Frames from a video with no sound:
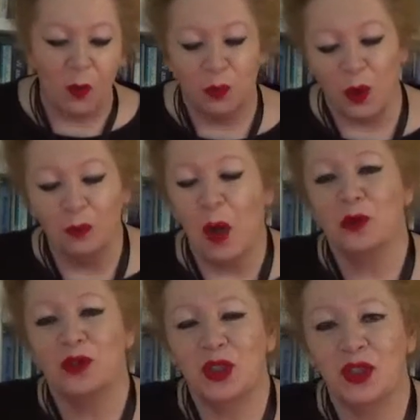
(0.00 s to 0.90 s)

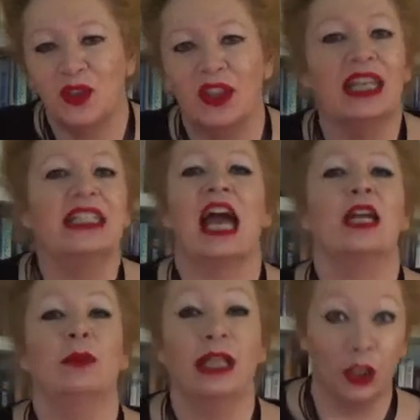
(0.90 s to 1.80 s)
promote the
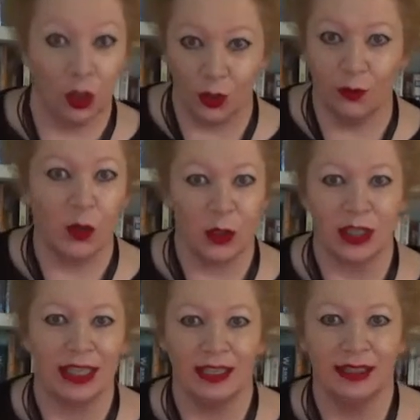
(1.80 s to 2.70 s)
enabling
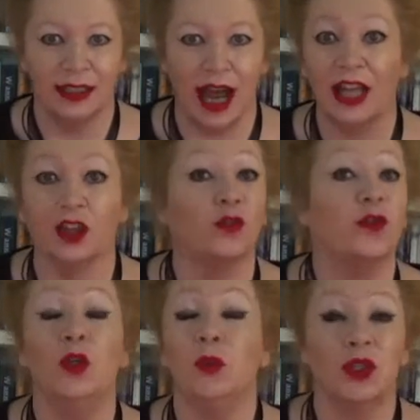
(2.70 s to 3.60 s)
university and the
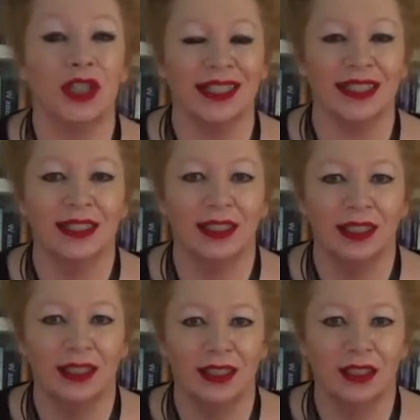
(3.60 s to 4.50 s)
future
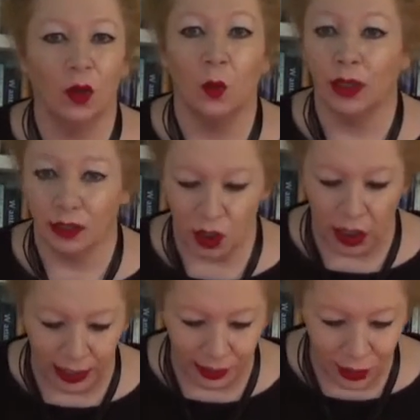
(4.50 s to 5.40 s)
will
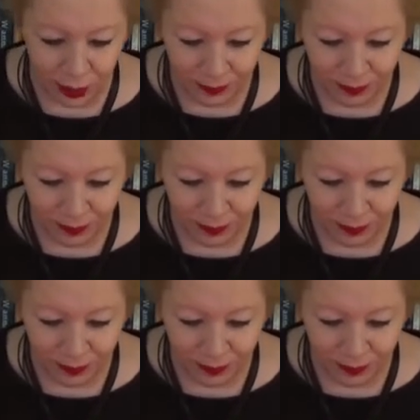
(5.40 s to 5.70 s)
change.